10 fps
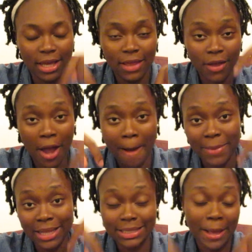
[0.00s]
in the
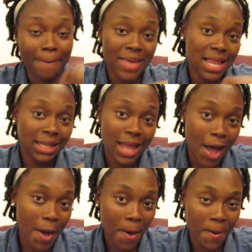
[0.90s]
comments
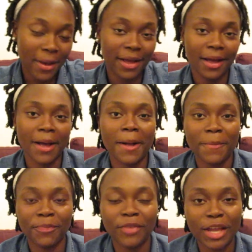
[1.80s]
below.
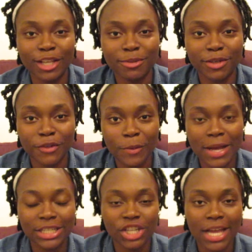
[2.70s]
Thank you so much for
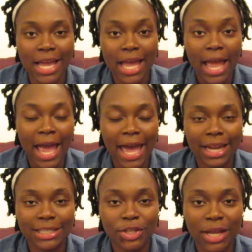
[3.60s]
watching,
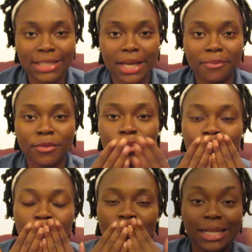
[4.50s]
and until next time,
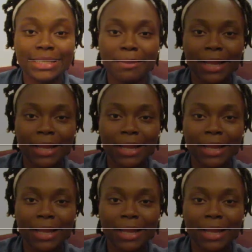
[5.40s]
stay